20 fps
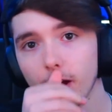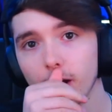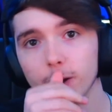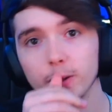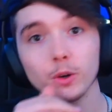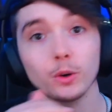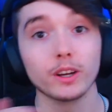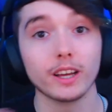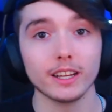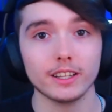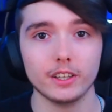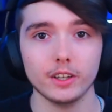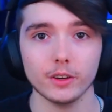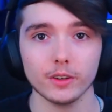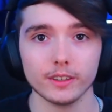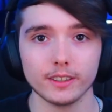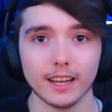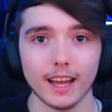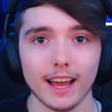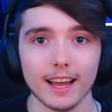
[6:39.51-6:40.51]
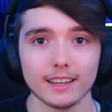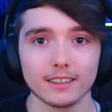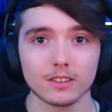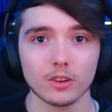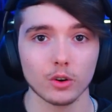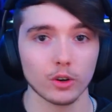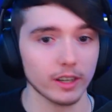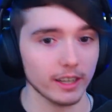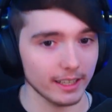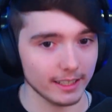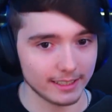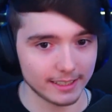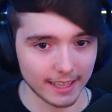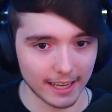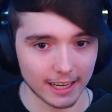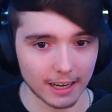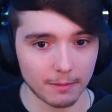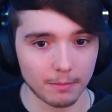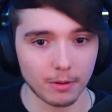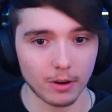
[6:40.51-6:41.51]
You'll get to your desk or get
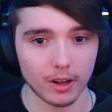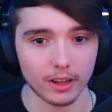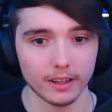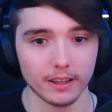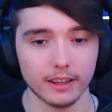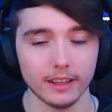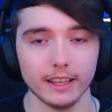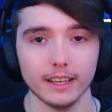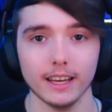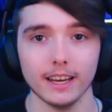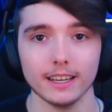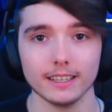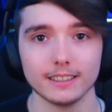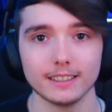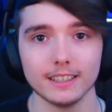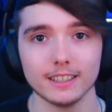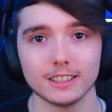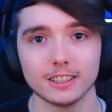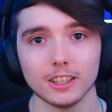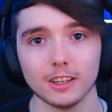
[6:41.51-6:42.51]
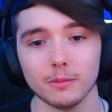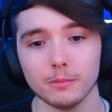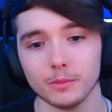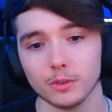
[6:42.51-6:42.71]
set up on the uh, system.